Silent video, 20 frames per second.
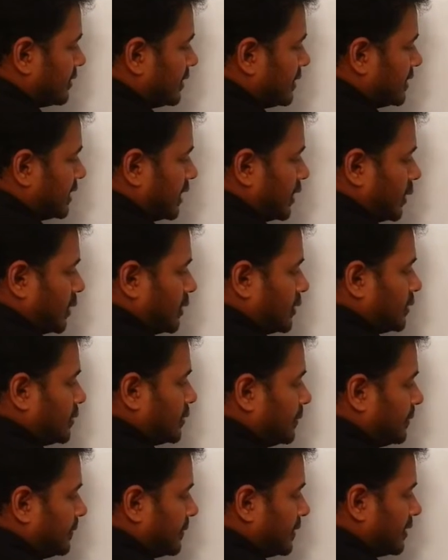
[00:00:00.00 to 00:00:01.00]
is equal
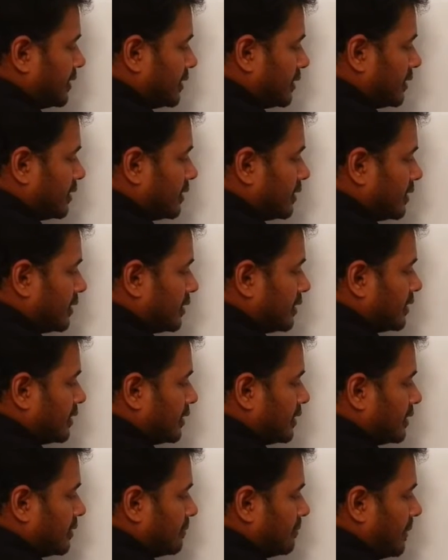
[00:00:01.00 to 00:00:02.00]
to
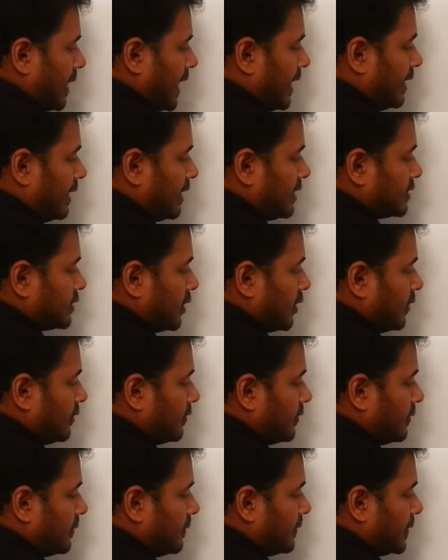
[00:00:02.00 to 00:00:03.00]
matrix
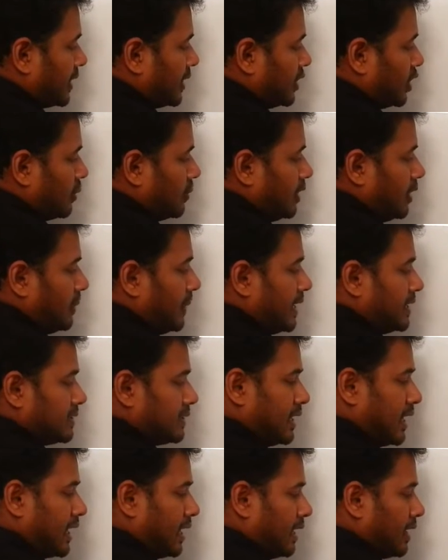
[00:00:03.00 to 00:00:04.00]
of W
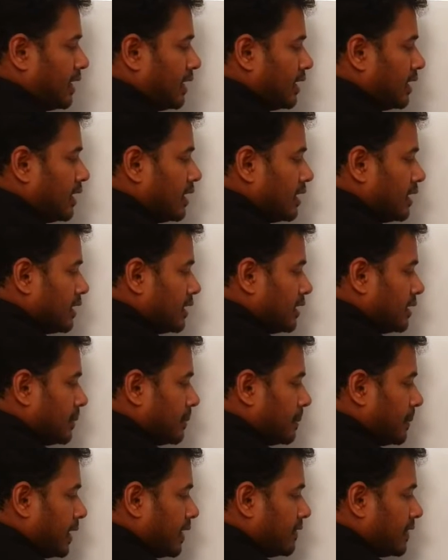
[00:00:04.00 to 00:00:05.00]
base n
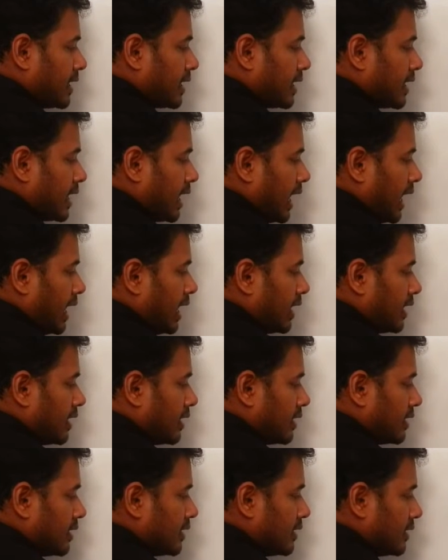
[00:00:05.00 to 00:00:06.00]
power
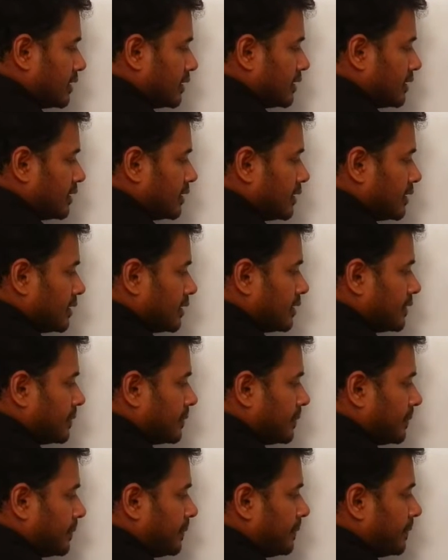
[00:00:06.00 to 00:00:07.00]
kn
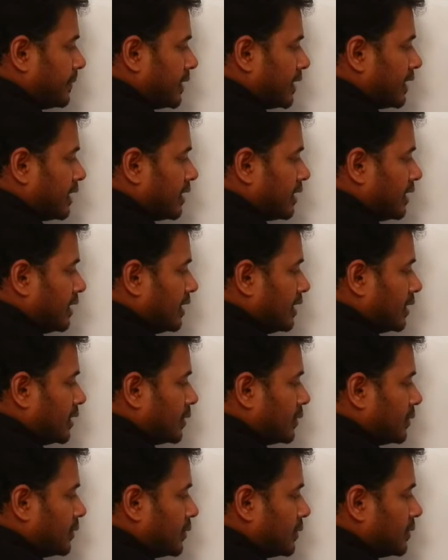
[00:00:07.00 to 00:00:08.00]

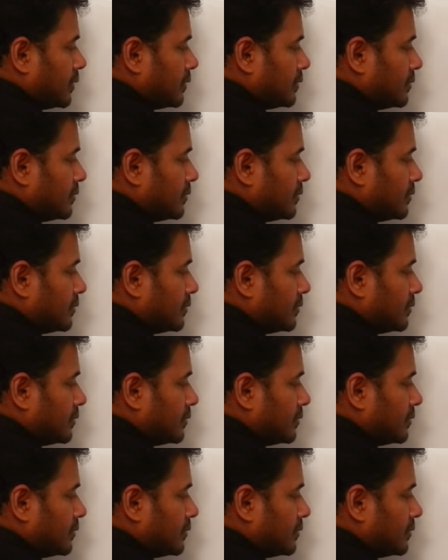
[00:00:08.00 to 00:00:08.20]
into